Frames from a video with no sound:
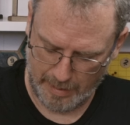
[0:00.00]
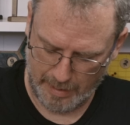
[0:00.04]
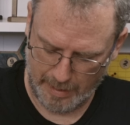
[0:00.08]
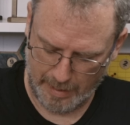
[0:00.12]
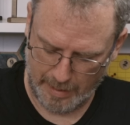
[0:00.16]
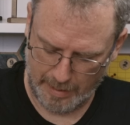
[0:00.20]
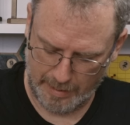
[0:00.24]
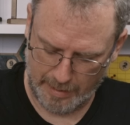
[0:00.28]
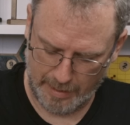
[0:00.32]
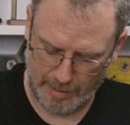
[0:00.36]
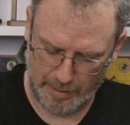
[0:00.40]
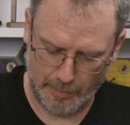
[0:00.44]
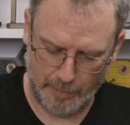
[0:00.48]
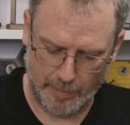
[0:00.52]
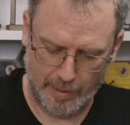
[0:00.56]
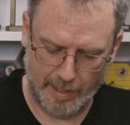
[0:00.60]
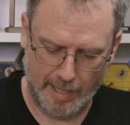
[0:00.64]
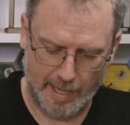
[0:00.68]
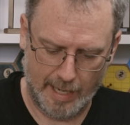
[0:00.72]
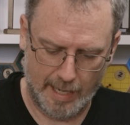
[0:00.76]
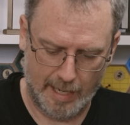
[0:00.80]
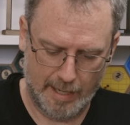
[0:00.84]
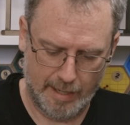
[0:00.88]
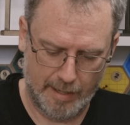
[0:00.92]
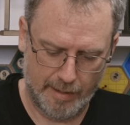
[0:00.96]
and then we
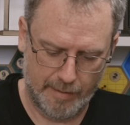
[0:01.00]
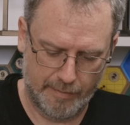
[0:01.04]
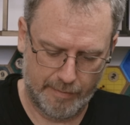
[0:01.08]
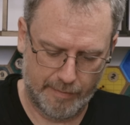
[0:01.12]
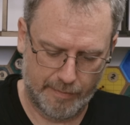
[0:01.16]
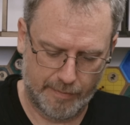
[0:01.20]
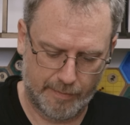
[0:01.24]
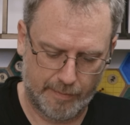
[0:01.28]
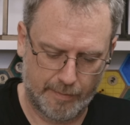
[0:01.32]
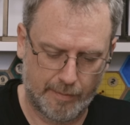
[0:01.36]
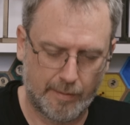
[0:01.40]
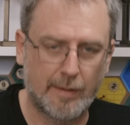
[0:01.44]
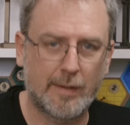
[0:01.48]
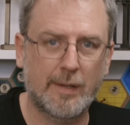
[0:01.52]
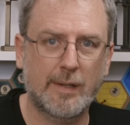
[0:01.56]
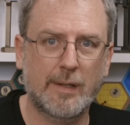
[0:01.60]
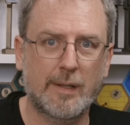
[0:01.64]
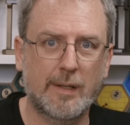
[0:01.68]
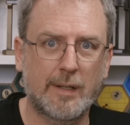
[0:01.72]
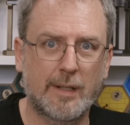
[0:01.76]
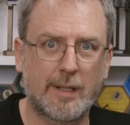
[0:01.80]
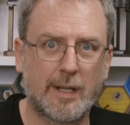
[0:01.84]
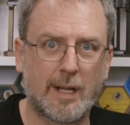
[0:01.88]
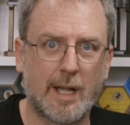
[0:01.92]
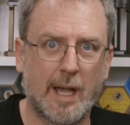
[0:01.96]
have
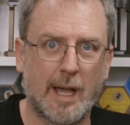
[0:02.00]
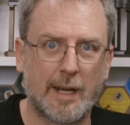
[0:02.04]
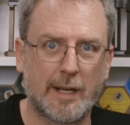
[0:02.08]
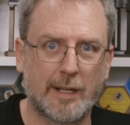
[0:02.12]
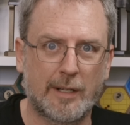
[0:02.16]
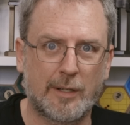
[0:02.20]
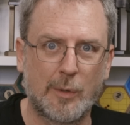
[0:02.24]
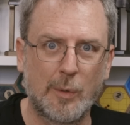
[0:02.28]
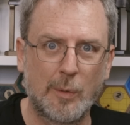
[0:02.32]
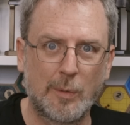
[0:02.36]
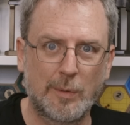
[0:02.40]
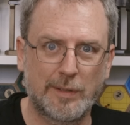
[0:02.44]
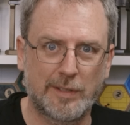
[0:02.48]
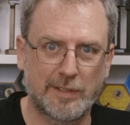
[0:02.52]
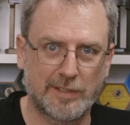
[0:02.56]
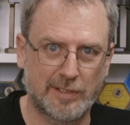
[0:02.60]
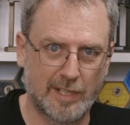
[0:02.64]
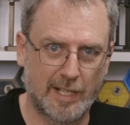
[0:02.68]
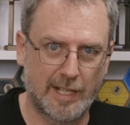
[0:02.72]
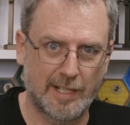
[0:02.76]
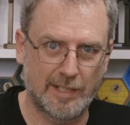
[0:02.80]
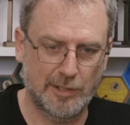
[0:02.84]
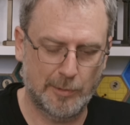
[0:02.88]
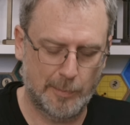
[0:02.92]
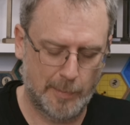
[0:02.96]
kind of cool
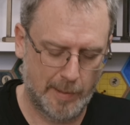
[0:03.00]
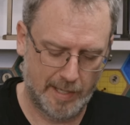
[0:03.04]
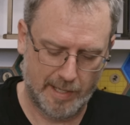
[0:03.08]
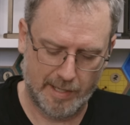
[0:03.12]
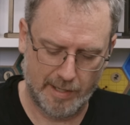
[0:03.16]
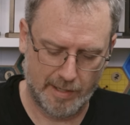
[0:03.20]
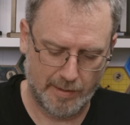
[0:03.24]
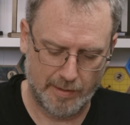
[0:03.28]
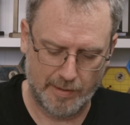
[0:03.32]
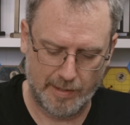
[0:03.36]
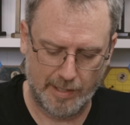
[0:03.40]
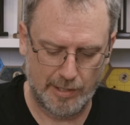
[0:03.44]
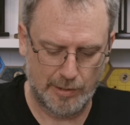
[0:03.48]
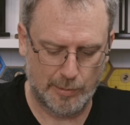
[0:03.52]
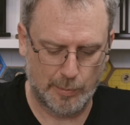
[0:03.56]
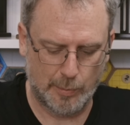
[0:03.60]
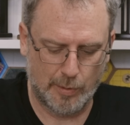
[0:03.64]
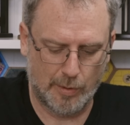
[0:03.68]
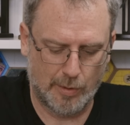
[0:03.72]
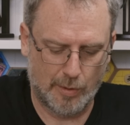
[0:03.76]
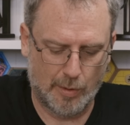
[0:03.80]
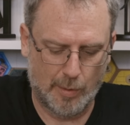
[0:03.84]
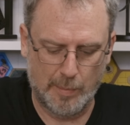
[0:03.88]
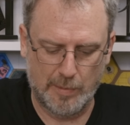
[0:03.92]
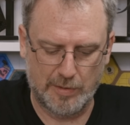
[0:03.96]
design speaker. These
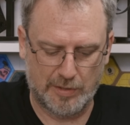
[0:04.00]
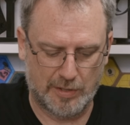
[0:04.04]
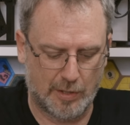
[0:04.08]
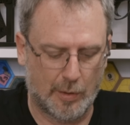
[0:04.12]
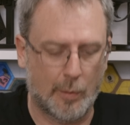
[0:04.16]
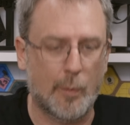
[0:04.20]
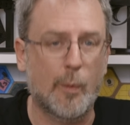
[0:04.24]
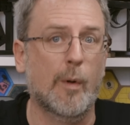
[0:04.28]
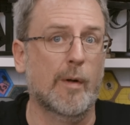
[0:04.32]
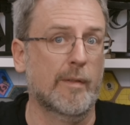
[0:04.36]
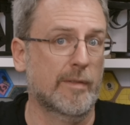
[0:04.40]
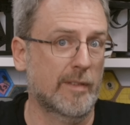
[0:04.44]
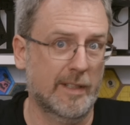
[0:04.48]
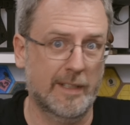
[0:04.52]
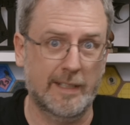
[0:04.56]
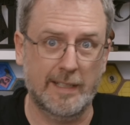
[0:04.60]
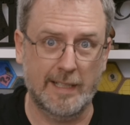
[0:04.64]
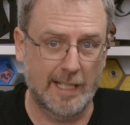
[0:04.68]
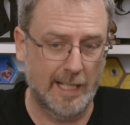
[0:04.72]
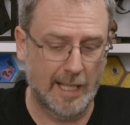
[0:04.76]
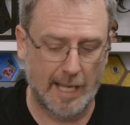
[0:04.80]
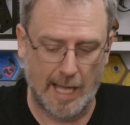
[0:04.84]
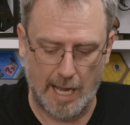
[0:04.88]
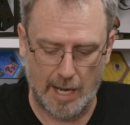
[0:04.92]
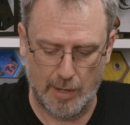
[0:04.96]
were almost
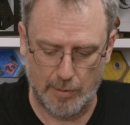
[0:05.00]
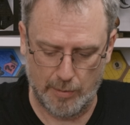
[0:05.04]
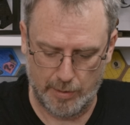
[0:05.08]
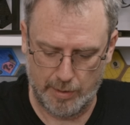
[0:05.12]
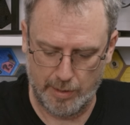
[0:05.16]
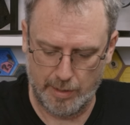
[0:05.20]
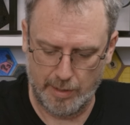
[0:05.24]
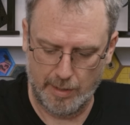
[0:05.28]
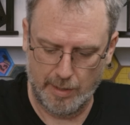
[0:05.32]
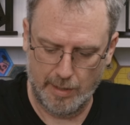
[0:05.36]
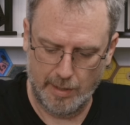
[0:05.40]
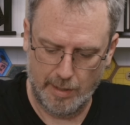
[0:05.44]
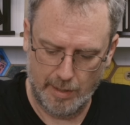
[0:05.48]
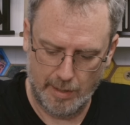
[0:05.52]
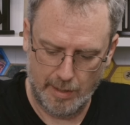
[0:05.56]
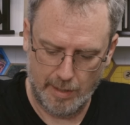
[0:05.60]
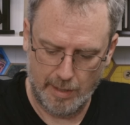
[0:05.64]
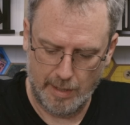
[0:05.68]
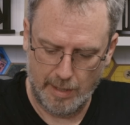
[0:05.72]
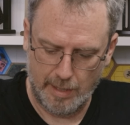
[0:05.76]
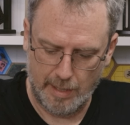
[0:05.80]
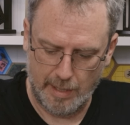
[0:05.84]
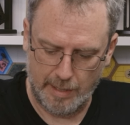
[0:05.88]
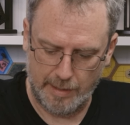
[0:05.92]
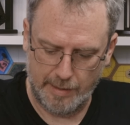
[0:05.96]
equivalently loud.
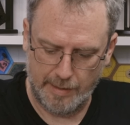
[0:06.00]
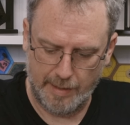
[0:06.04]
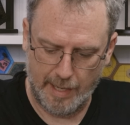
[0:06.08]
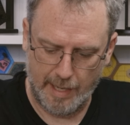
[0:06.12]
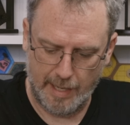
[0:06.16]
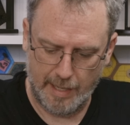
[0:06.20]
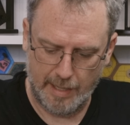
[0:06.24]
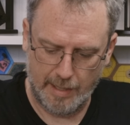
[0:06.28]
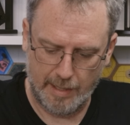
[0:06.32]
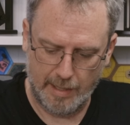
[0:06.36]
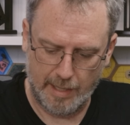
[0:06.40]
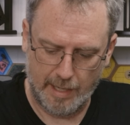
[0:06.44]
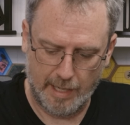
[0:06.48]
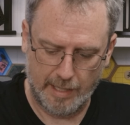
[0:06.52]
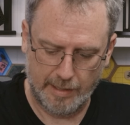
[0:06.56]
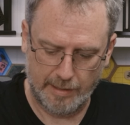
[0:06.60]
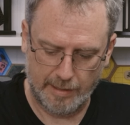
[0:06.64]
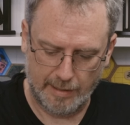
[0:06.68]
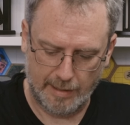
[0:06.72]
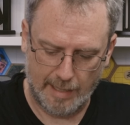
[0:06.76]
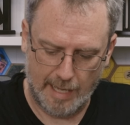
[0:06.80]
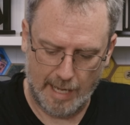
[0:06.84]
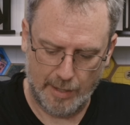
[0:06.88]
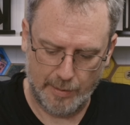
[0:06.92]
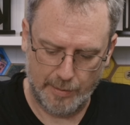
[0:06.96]
And then in
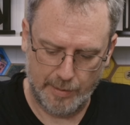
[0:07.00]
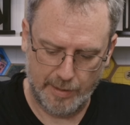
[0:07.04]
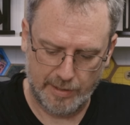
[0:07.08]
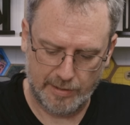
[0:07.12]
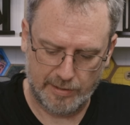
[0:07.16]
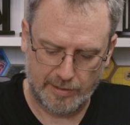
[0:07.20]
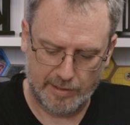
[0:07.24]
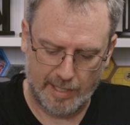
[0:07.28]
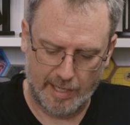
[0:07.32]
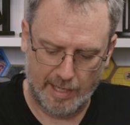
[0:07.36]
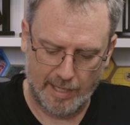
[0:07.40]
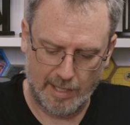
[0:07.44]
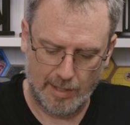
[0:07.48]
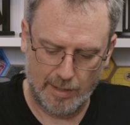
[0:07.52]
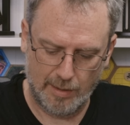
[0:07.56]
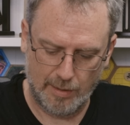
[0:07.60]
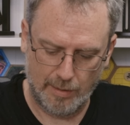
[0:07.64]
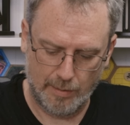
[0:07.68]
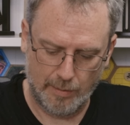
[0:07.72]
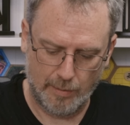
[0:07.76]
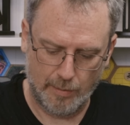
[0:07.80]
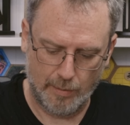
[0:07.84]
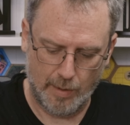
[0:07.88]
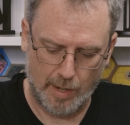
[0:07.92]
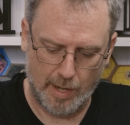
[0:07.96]
the loudness
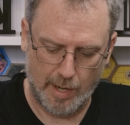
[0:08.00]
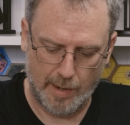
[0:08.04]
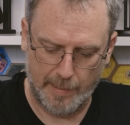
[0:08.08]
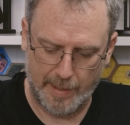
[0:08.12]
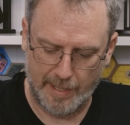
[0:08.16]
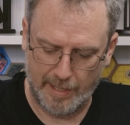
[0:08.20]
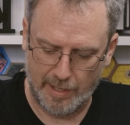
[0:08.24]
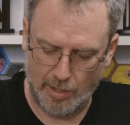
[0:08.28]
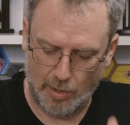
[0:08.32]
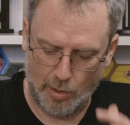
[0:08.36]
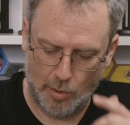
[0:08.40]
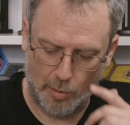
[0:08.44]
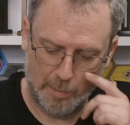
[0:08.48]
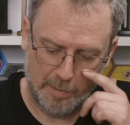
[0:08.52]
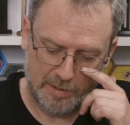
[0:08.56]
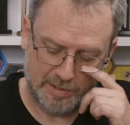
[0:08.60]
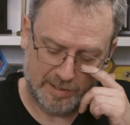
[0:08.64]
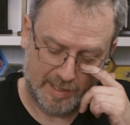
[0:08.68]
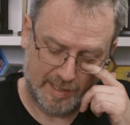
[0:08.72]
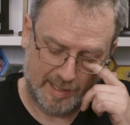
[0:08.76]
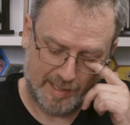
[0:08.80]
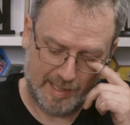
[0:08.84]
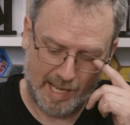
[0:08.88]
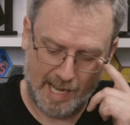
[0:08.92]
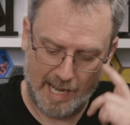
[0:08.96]
scale,
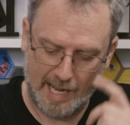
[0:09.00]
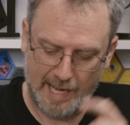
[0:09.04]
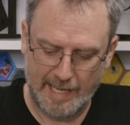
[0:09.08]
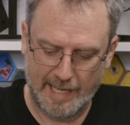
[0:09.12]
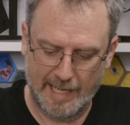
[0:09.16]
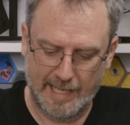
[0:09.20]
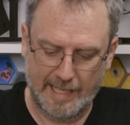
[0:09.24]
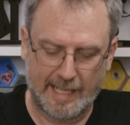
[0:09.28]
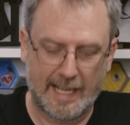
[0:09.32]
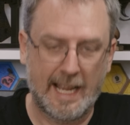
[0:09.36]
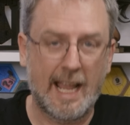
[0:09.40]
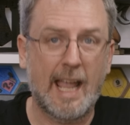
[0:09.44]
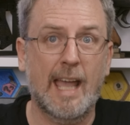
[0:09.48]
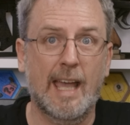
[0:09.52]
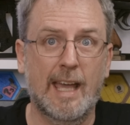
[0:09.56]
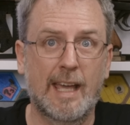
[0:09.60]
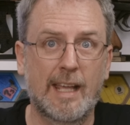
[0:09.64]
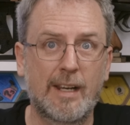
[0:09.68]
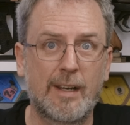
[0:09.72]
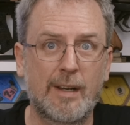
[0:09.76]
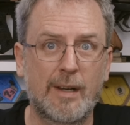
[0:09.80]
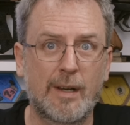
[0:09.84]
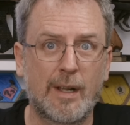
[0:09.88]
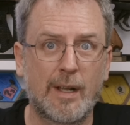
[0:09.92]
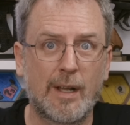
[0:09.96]
almost a tie
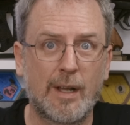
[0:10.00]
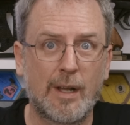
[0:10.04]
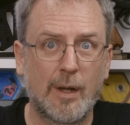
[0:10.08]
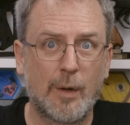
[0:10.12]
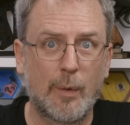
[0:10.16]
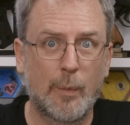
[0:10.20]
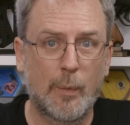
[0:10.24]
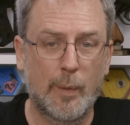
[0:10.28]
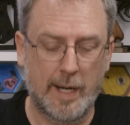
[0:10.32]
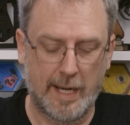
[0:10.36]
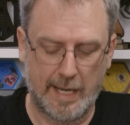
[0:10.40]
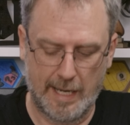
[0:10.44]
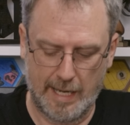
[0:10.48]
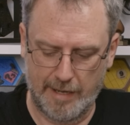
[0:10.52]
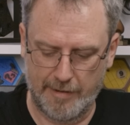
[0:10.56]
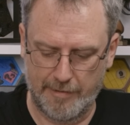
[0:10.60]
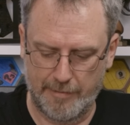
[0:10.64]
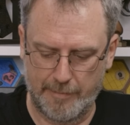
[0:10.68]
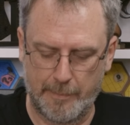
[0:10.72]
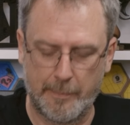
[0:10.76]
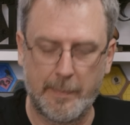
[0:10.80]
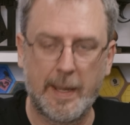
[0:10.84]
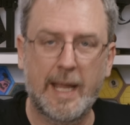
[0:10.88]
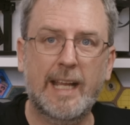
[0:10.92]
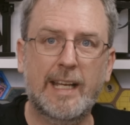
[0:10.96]
again, we
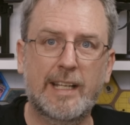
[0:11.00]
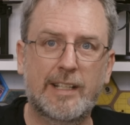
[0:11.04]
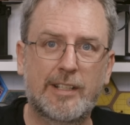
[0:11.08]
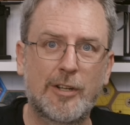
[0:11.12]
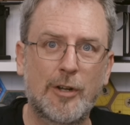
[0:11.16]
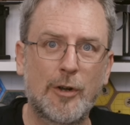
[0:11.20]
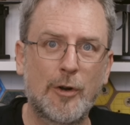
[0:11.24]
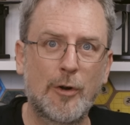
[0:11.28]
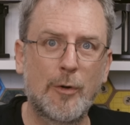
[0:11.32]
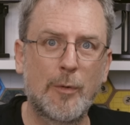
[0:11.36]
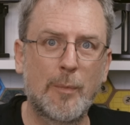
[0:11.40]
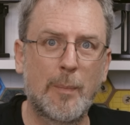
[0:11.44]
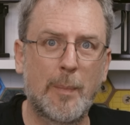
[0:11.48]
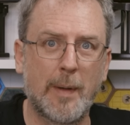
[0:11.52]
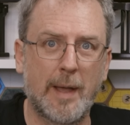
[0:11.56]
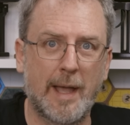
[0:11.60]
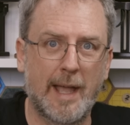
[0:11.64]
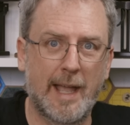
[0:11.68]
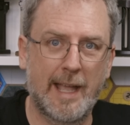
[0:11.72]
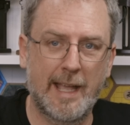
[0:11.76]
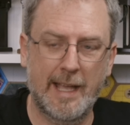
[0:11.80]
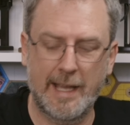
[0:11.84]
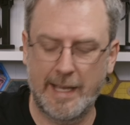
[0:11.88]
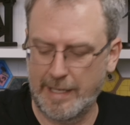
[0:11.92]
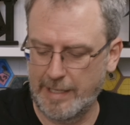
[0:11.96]
have big tube
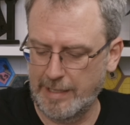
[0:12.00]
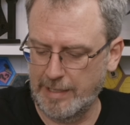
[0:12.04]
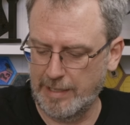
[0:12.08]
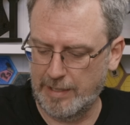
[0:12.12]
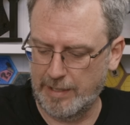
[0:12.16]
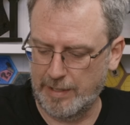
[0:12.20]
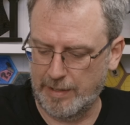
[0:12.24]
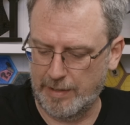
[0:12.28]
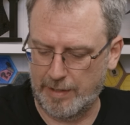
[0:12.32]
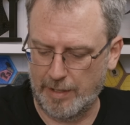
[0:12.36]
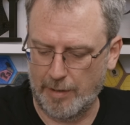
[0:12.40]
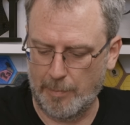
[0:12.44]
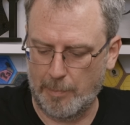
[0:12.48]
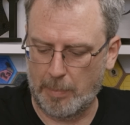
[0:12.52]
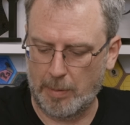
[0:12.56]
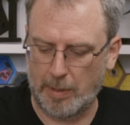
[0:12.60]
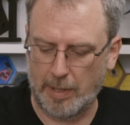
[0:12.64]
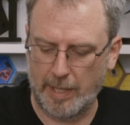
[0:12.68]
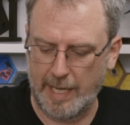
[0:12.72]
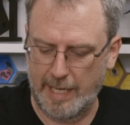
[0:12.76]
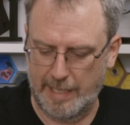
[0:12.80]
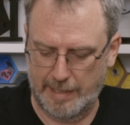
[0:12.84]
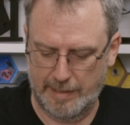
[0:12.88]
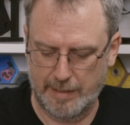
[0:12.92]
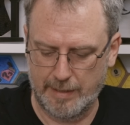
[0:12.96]
and the
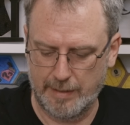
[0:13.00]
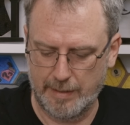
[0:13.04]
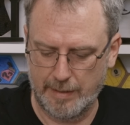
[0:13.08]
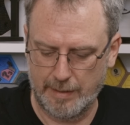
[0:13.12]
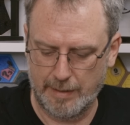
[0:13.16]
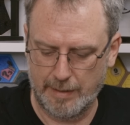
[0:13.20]
plate.